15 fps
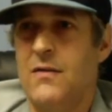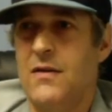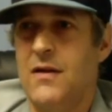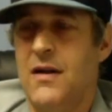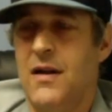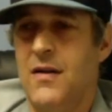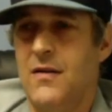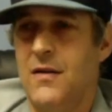
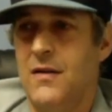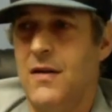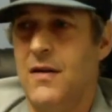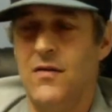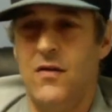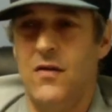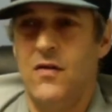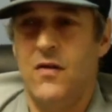is it that
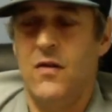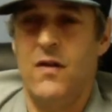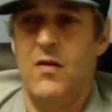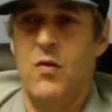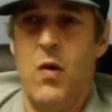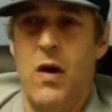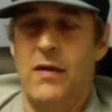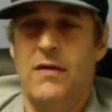just because they
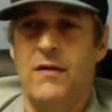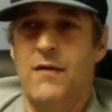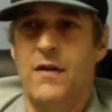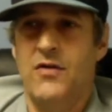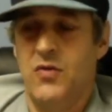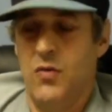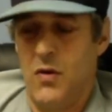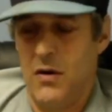want
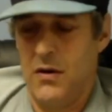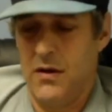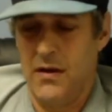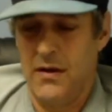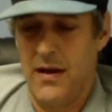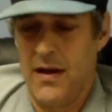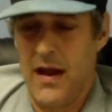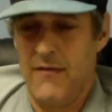Division One and
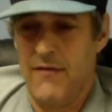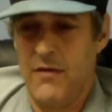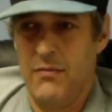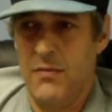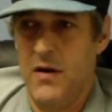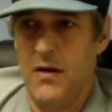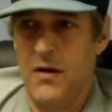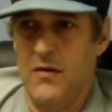they have
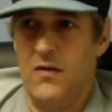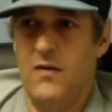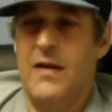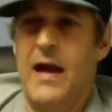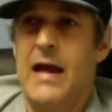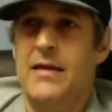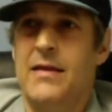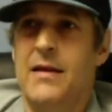a
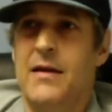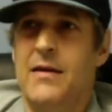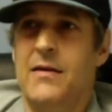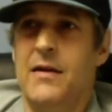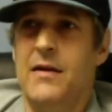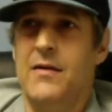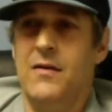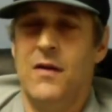stat there
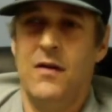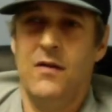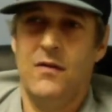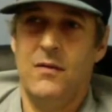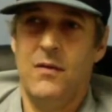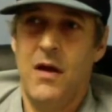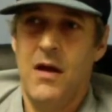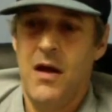that says